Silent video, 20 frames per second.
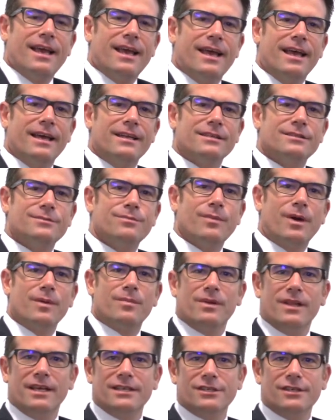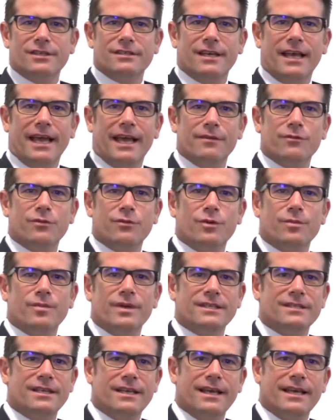And it's my pleasure to have with
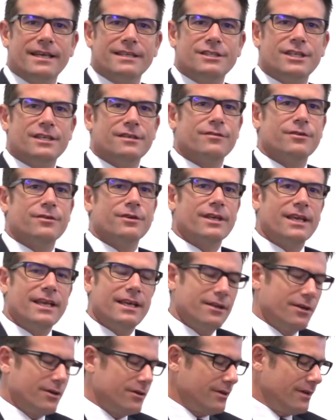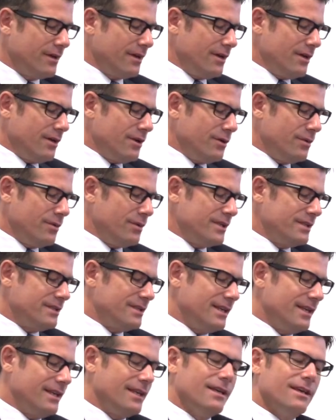me today Jennifer Aquino, who
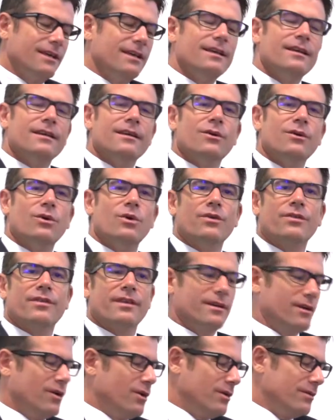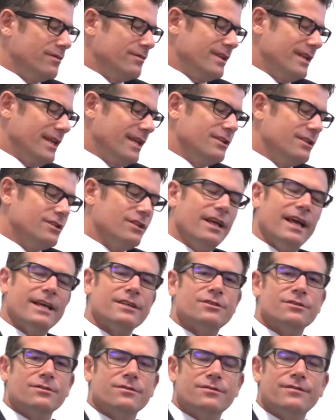is the author of the
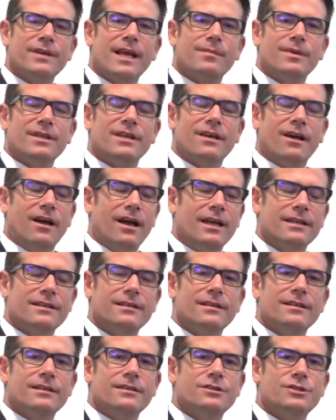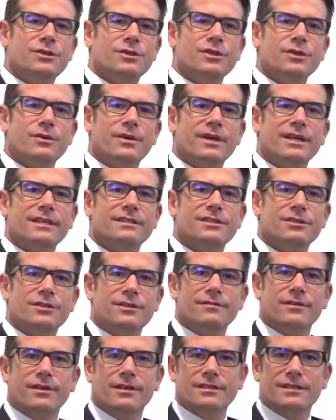International Family Guide to US
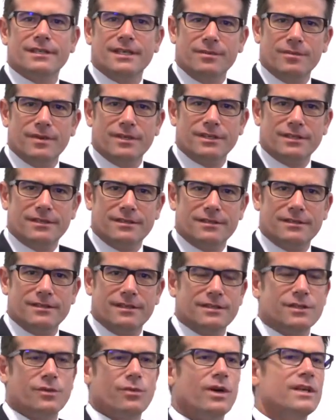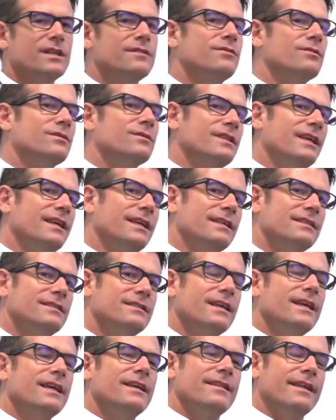University Admissions. It's a wonderful
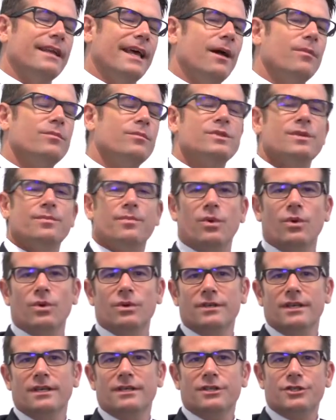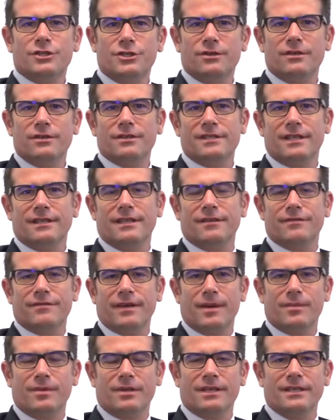text that helps support students and their
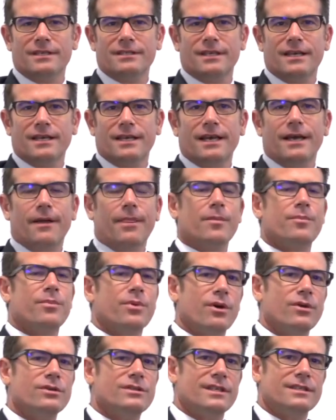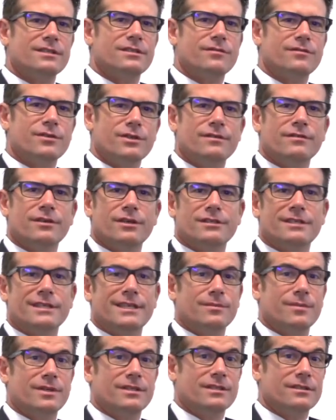families in the process of
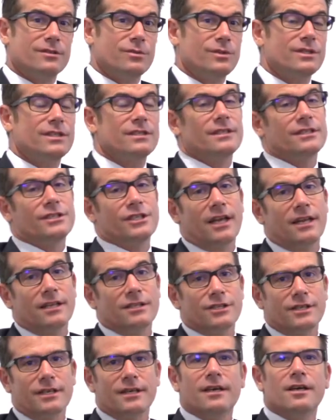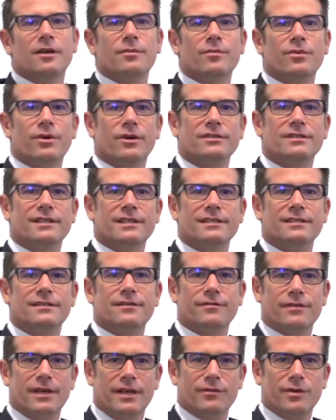university admissions, which is a challenging
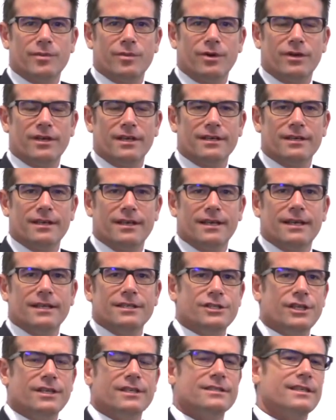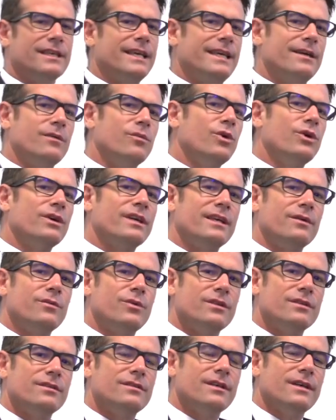process for everybody. Jen is here working
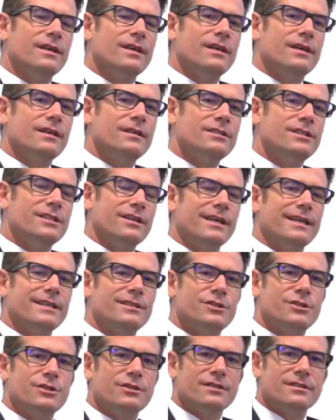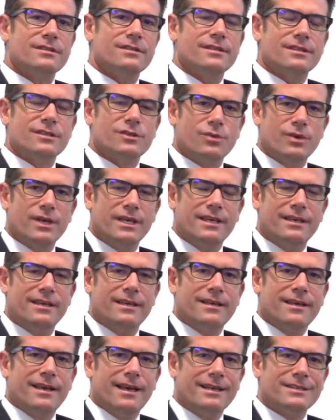with GIS students this week,
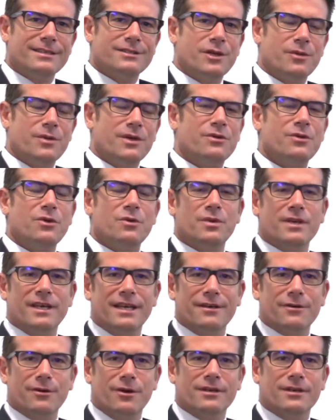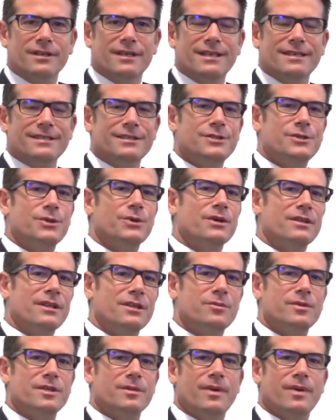and so we thought we'd get her on to talk a
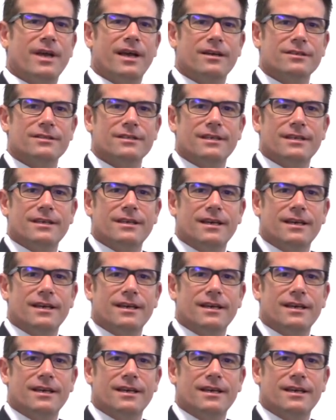little bit about